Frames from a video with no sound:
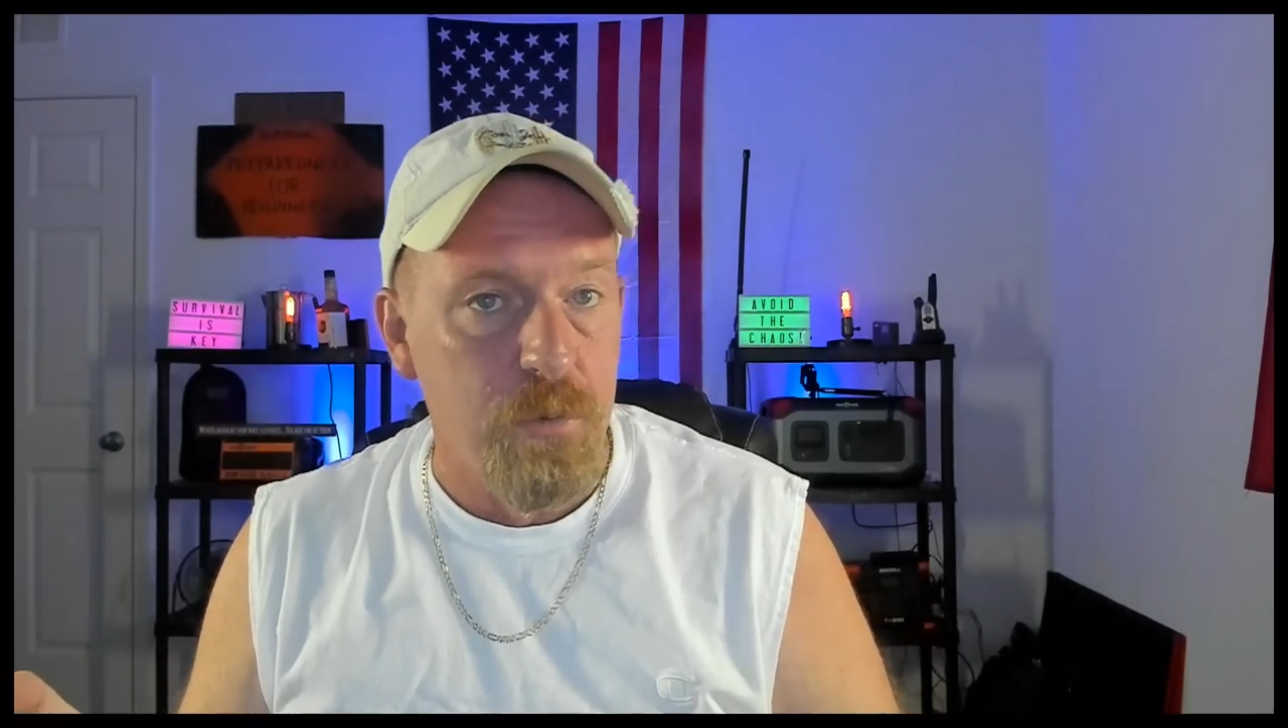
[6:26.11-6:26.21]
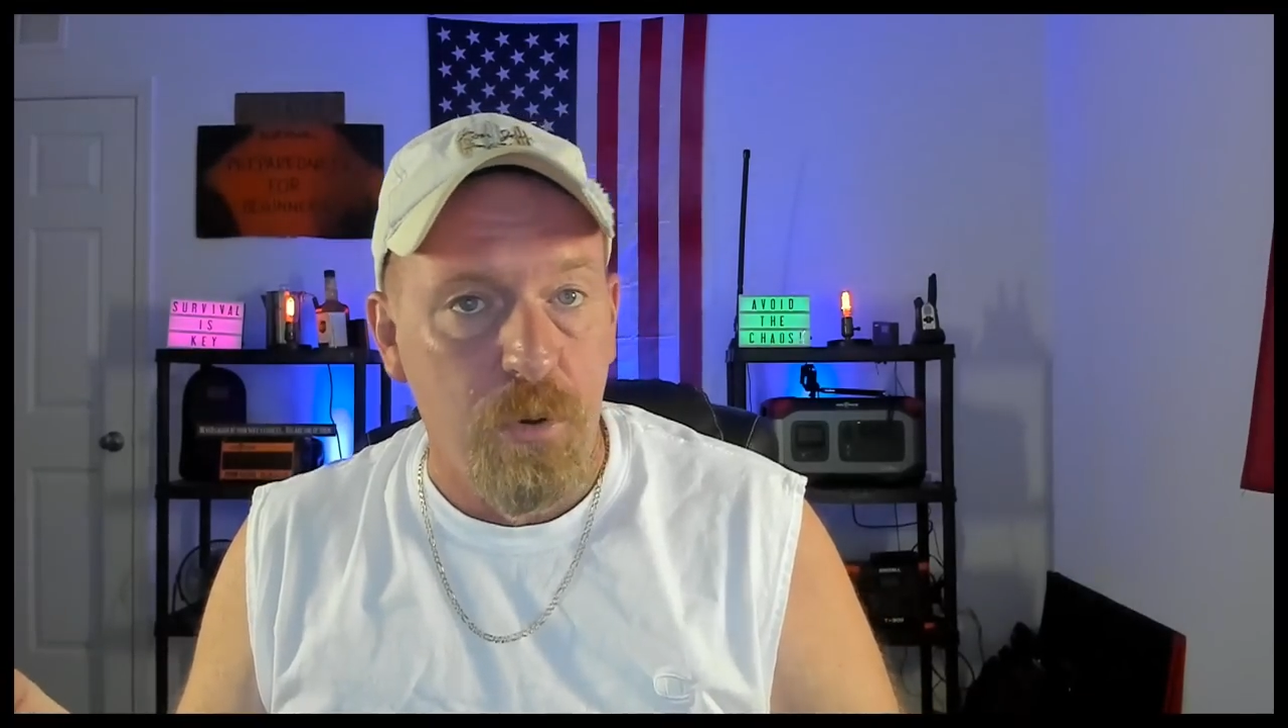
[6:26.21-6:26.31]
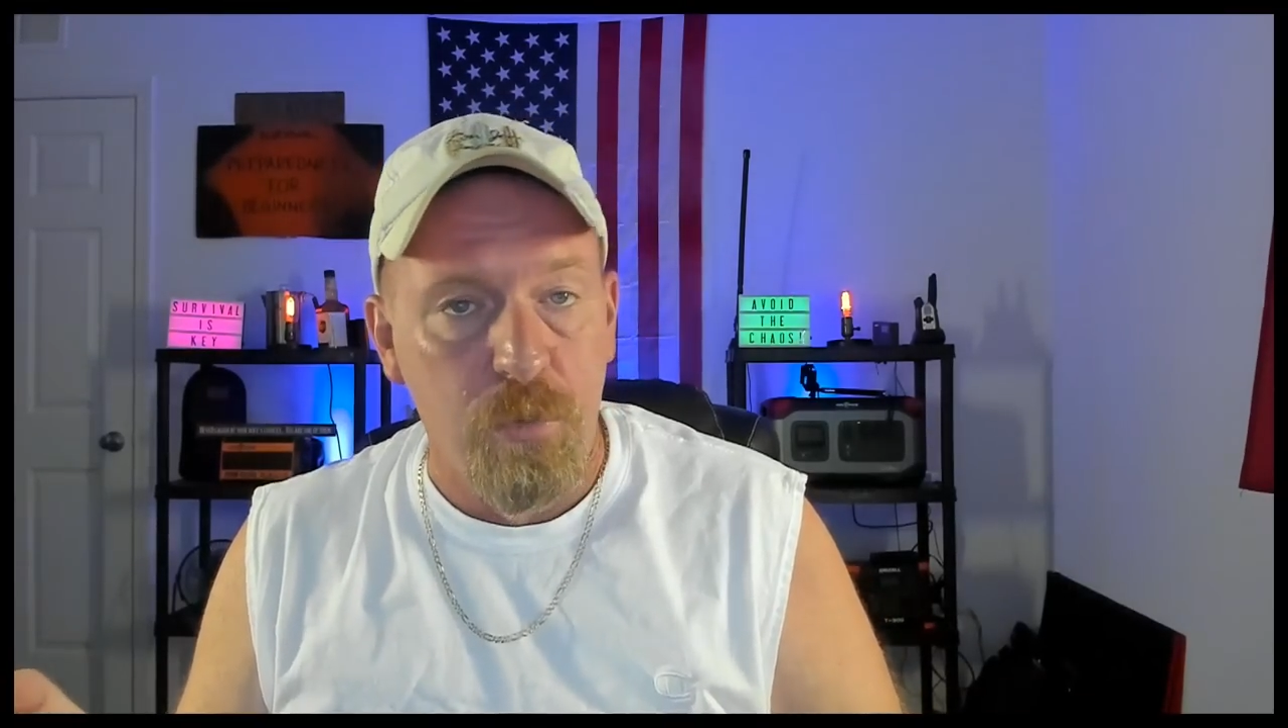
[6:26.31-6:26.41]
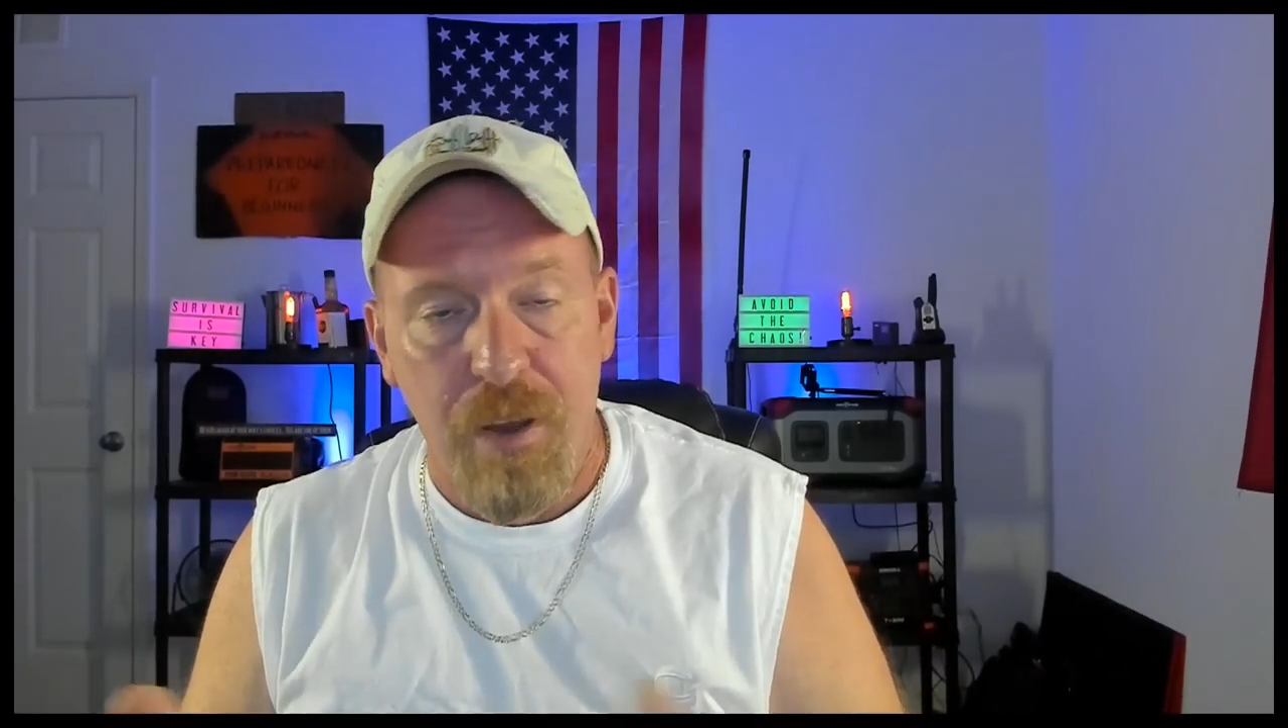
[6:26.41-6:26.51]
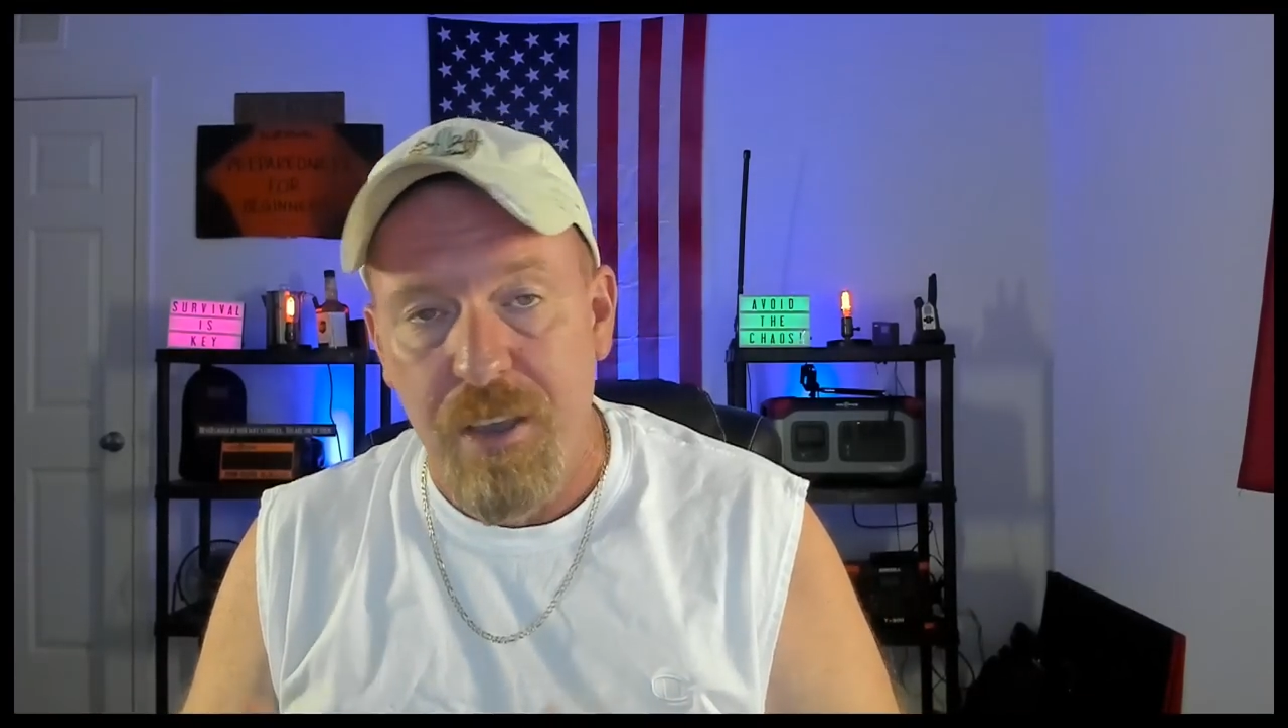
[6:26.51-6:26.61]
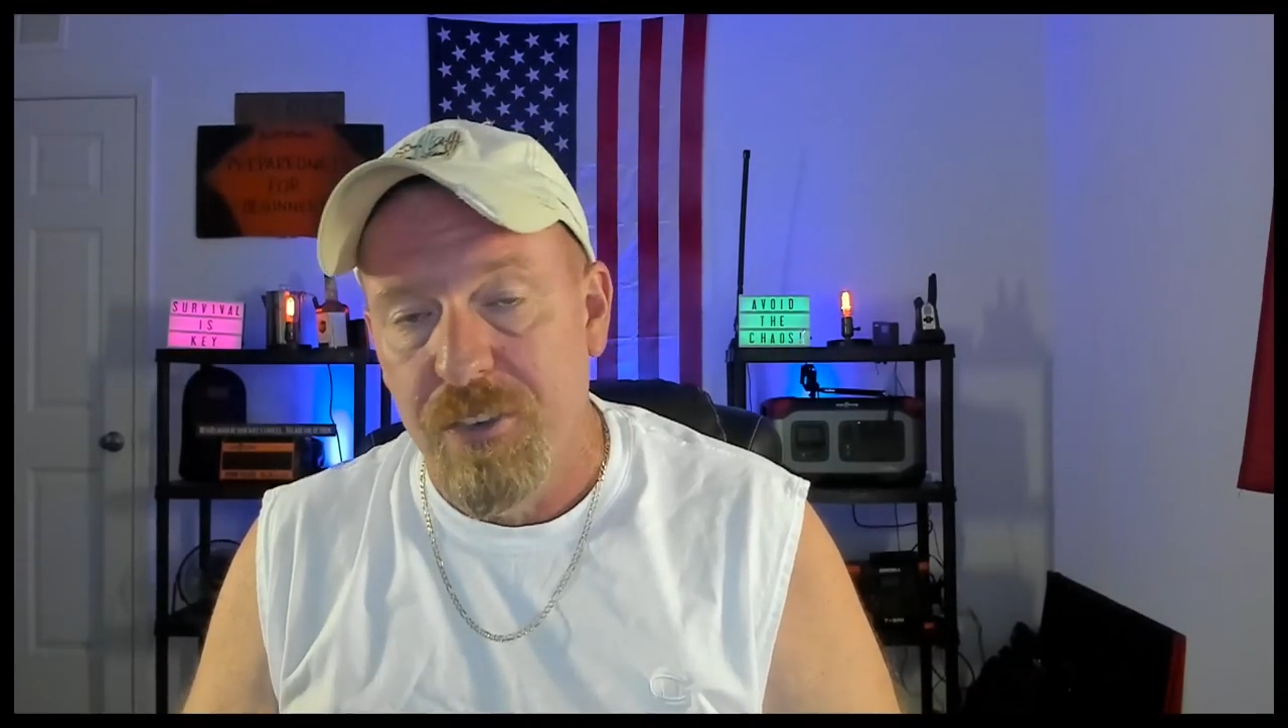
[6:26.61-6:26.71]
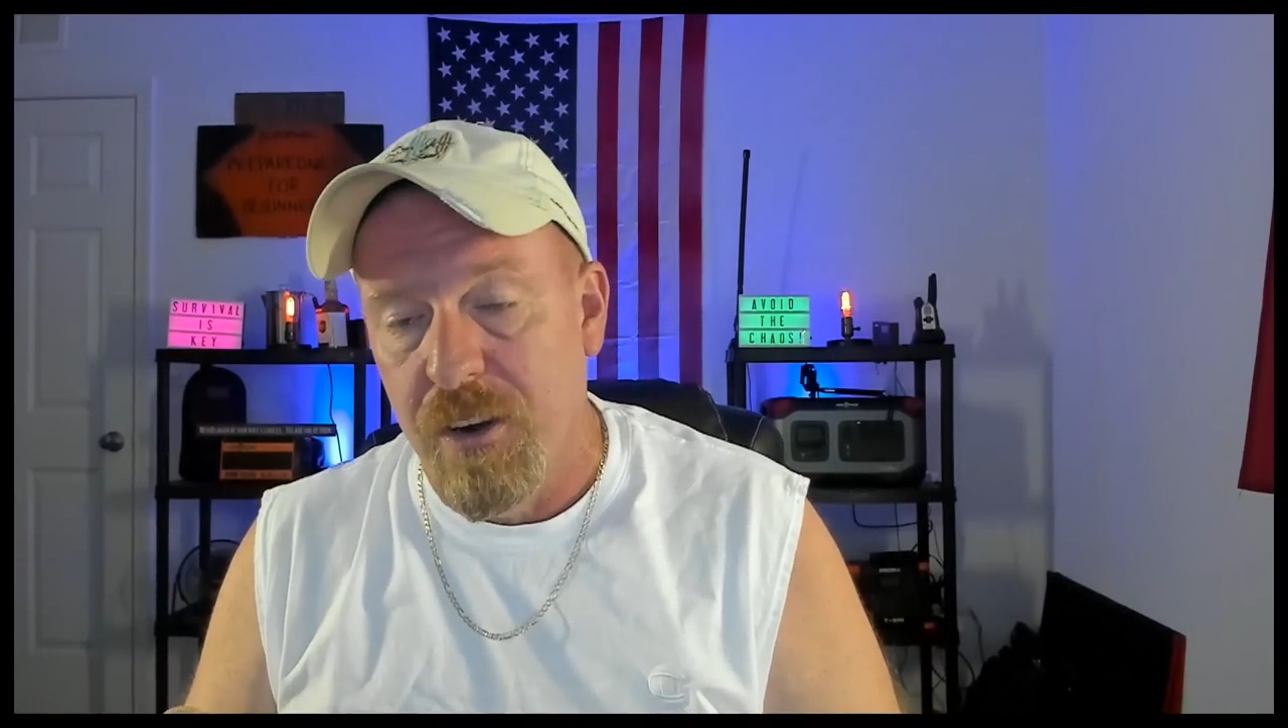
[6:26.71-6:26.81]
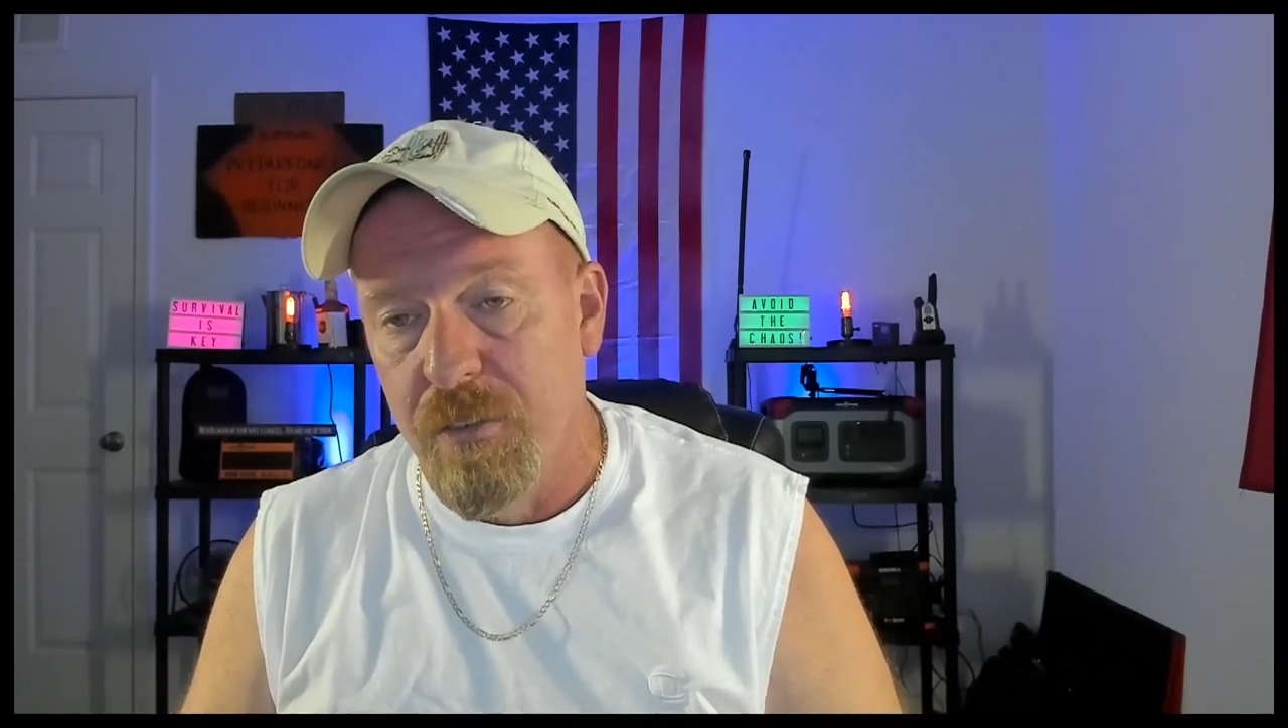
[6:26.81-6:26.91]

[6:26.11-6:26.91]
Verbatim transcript: roadways and